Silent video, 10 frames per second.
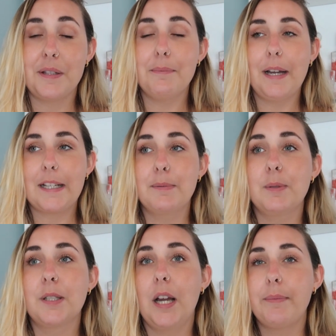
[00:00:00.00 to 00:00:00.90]
the
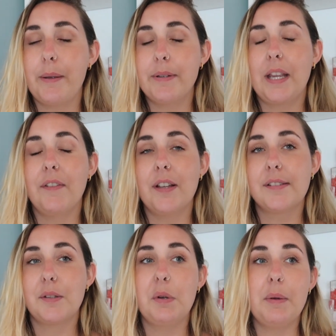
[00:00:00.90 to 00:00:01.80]
maximum time they would give
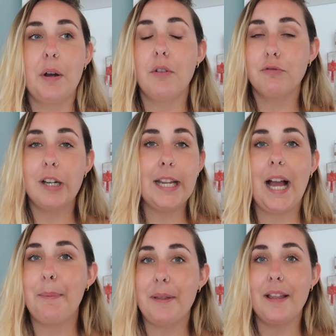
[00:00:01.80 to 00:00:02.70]
us. So we were really
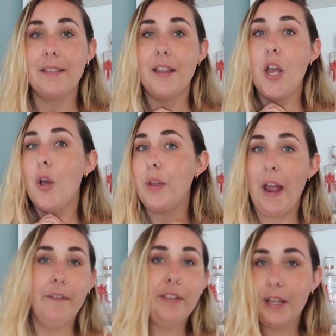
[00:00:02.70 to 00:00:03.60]
happy that
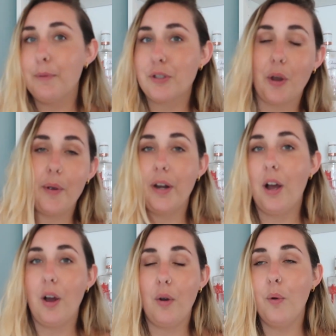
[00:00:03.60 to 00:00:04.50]
everything was going
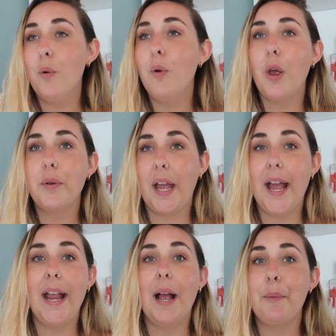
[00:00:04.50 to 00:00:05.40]
all
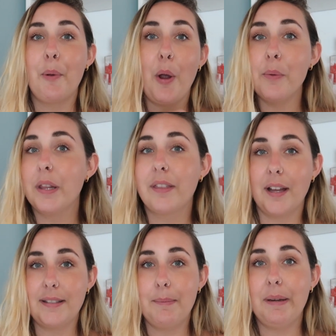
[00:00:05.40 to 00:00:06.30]
okay, and we were only
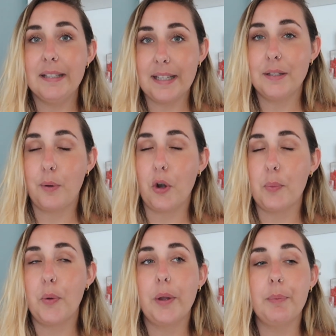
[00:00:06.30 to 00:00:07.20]
30 minutes into our
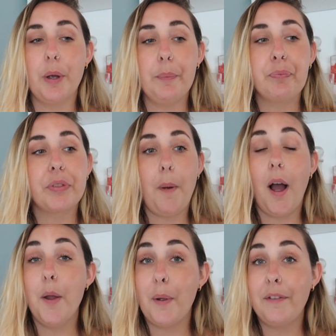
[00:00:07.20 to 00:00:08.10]
appointment.
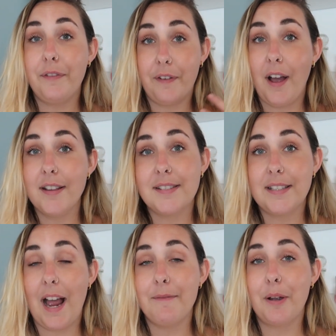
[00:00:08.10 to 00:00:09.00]
I went first
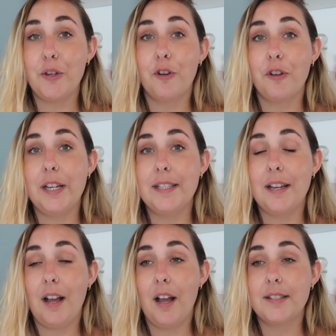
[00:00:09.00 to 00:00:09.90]
to have my
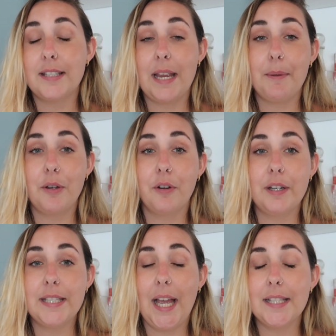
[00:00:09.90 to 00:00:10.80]
urine, to take my
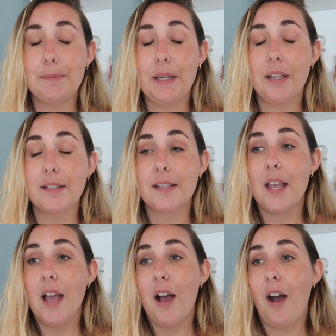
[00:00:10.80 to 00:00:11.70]
urine test, because
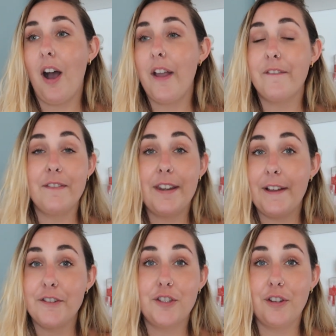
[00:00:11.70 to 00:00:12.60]
I've
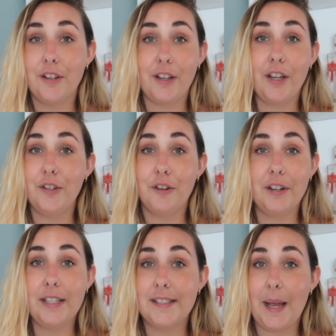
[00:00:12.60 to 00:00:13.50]
never took a
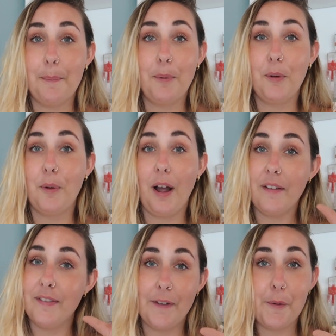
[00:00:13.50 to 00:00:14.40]
urine sample.
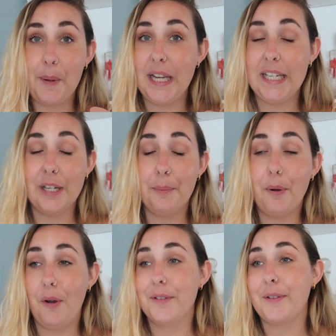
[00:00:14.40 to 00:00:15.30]
I've never peed in a
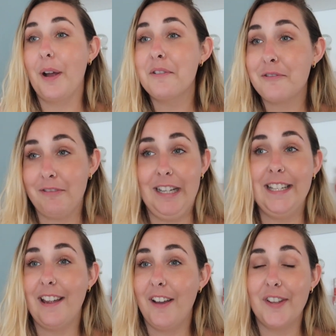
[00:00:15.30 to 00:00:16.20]
pot, so I was
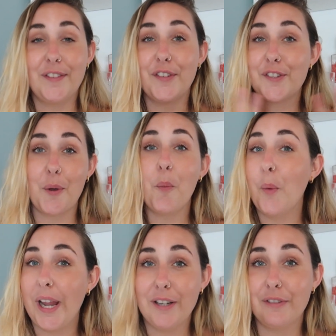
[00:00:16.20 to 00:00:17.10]
really nervous for some
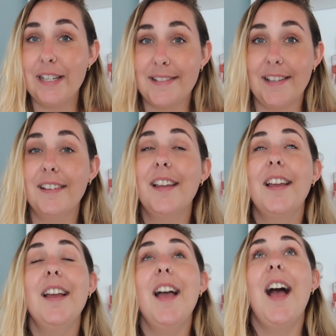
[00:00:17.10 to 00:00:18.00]
weird reason.
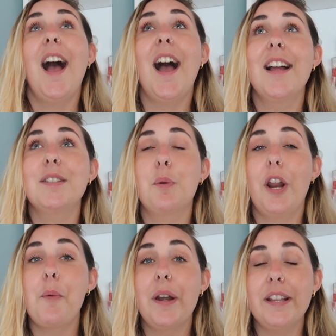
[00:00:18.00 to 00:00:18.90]
And
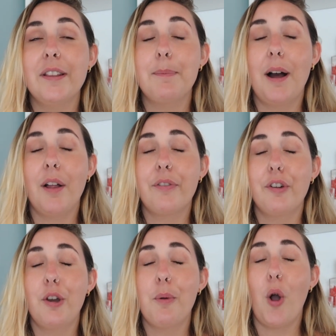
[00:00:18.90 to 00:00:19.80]
when I went in the
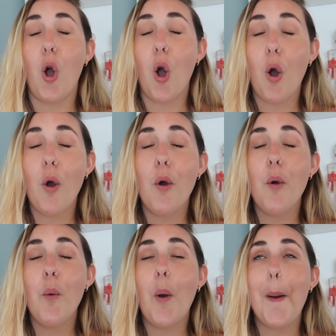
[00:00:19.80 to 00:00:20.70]
bathroom,
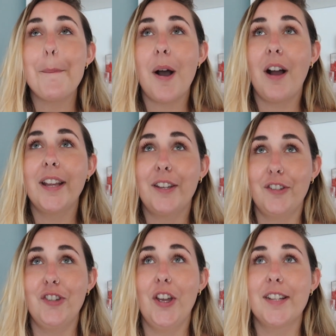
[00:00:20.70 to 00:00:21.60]
oh my
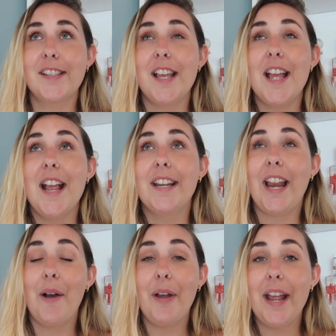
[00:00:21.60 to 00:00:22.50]
goodness.
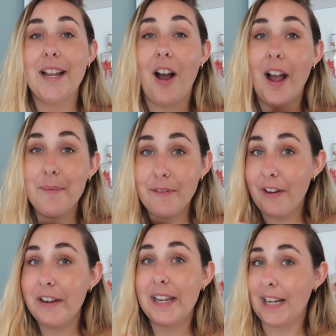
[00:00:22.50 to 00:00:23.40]
Now, I'm a
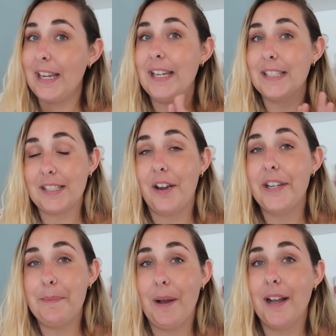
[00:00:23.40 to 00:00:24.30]
very clean and
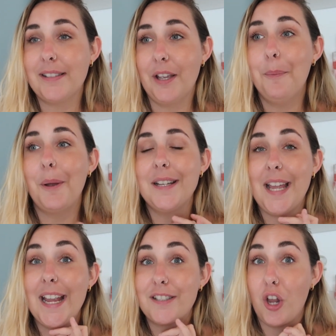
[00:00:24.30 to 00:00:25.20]
tidy person, but it
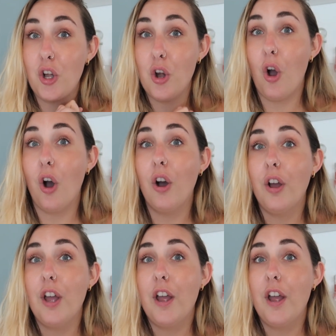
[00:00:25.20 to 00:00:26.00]
takes a lot